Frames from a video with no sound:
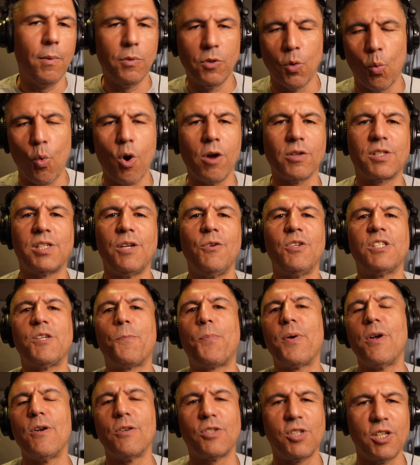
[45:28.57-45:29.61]
The World Series
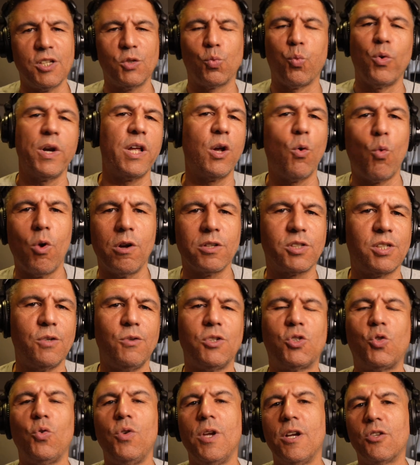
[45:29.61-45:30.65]
appearances, winning a World
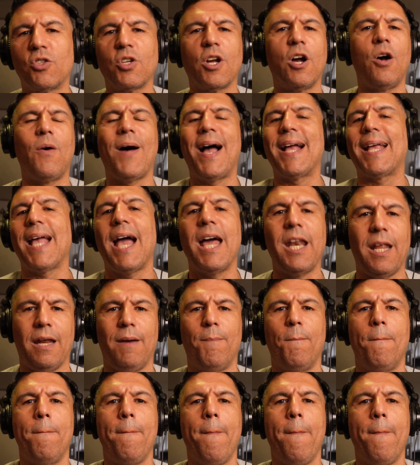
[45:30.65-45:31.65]
Series two years ago, I get it.